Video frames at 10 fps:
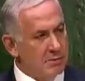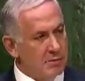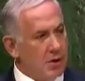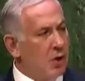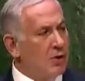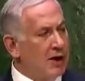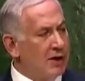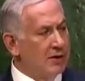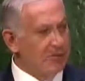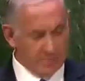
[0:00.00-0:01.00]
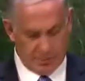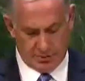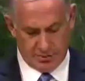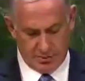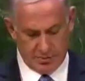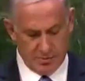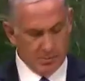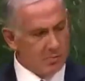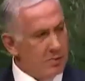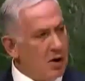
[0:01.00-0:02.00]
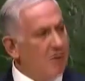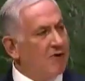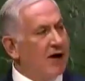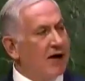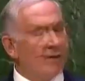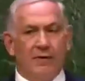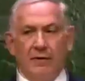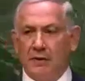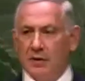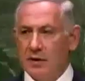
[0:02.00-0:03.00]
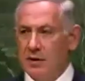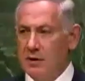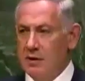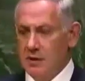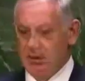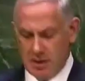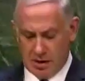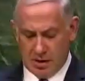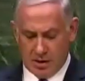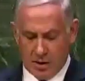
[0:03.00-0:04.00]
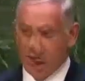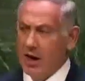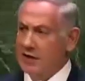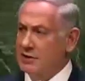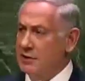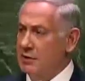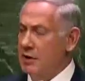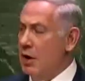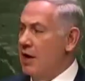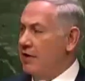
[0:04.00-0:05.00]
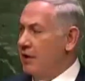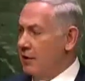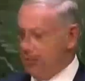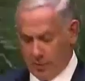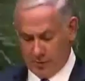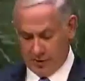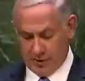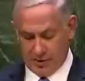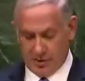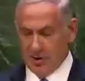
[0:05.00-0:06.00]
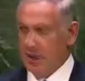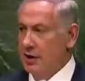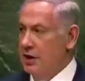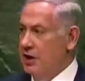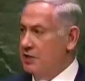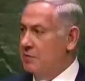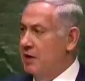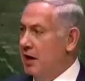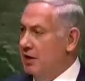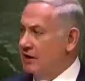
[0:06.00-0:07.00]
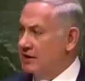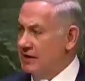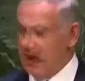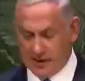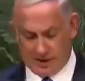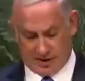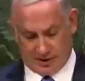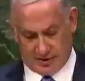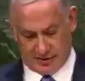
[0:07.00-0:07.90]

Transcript: no creed, no faith, no ethnic group is beyond its sights.